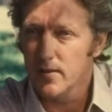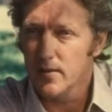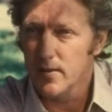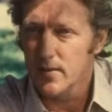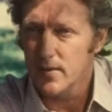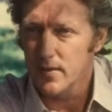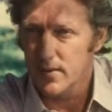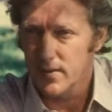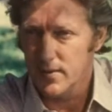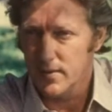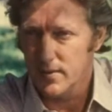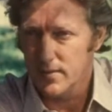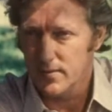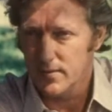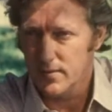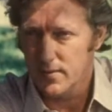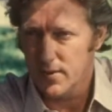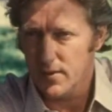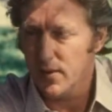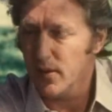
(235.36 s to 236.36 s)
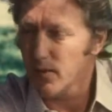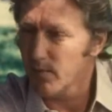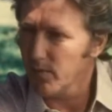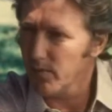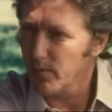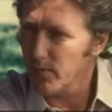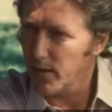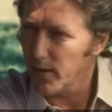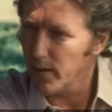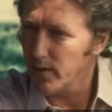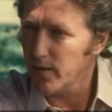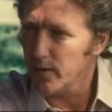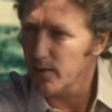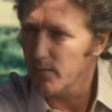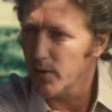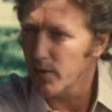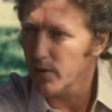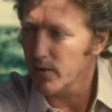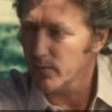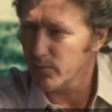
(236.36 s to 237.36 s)
uh, on the, by the
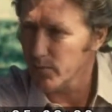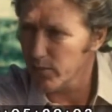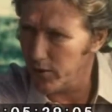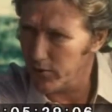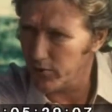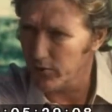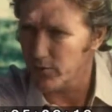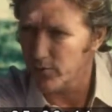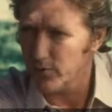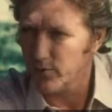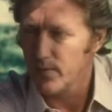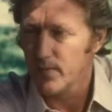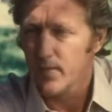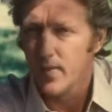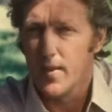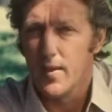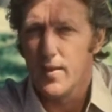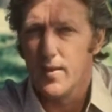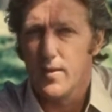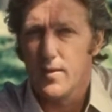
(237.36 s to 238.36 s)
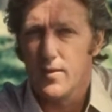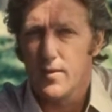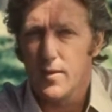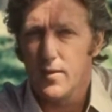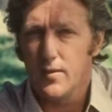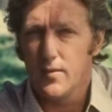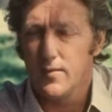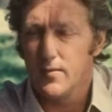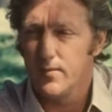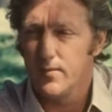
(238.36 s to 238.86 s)
American presence. Is this, I,